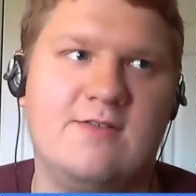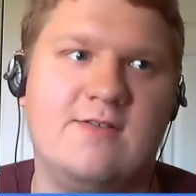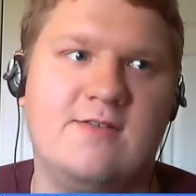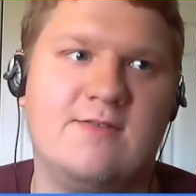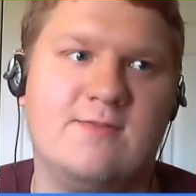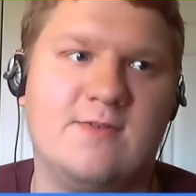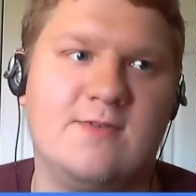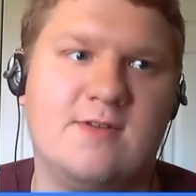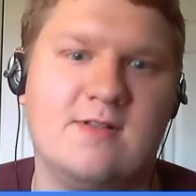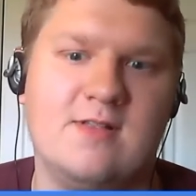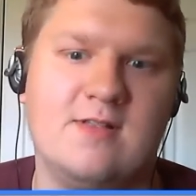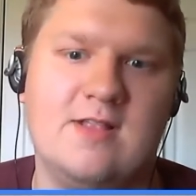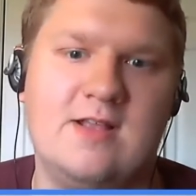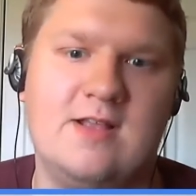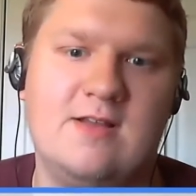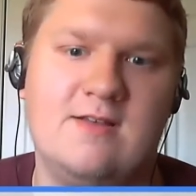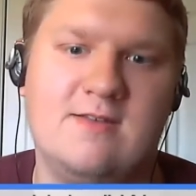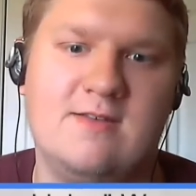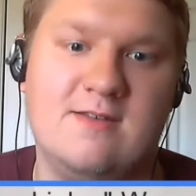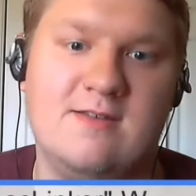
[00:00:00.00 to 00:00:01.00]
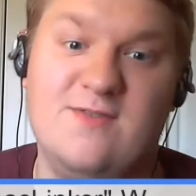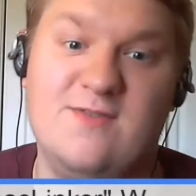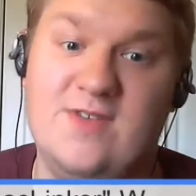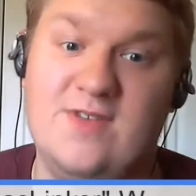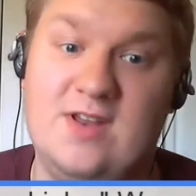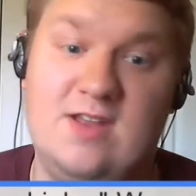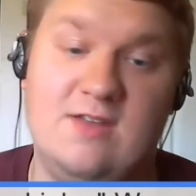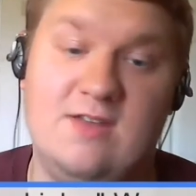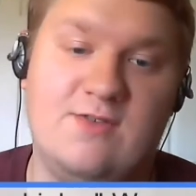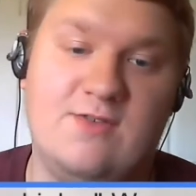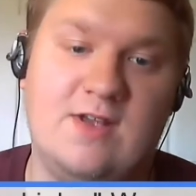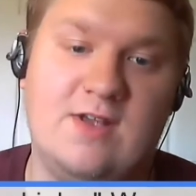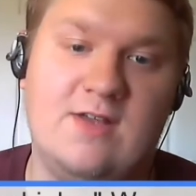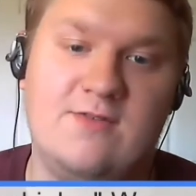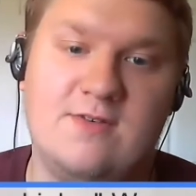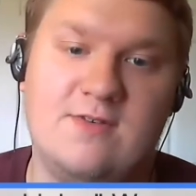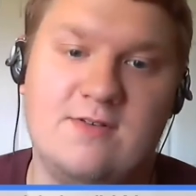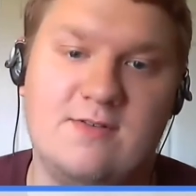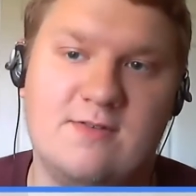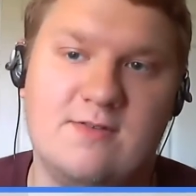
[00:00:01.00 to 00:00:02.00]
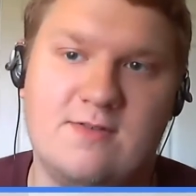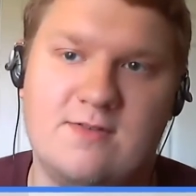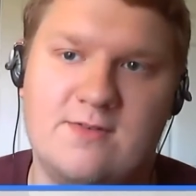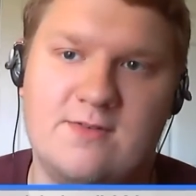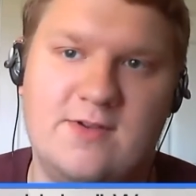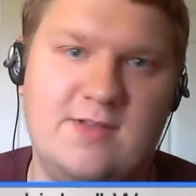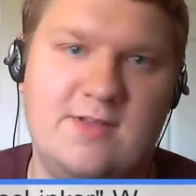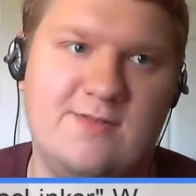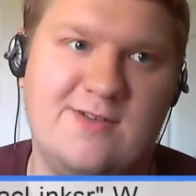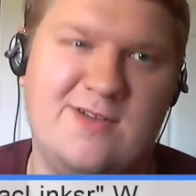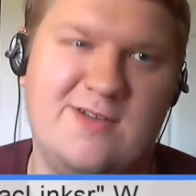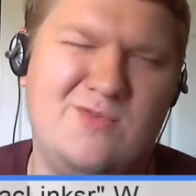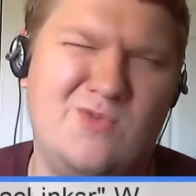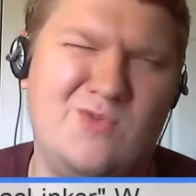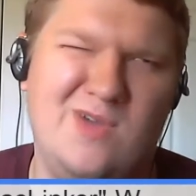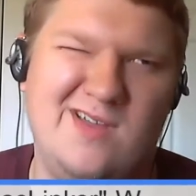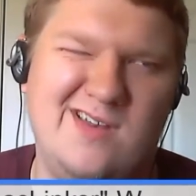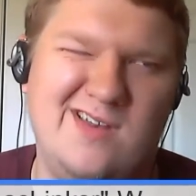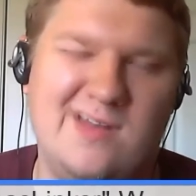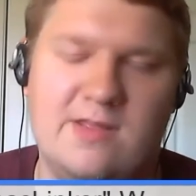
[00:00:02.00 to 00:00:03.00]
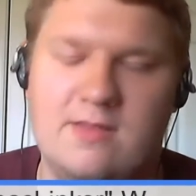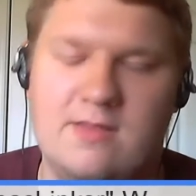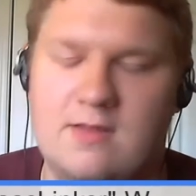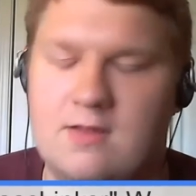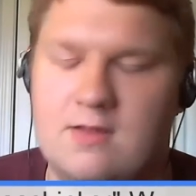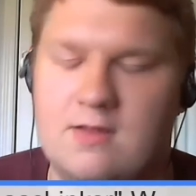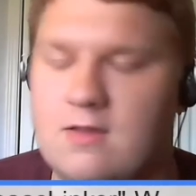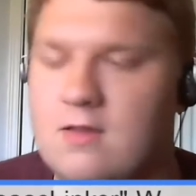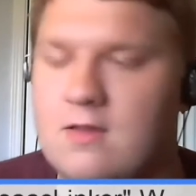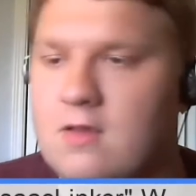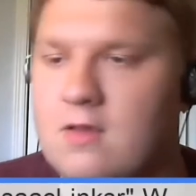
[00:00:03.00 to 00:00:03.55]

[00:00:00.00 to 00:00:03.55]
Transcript: is one of the latest NVIDIA drivers, 331, I think,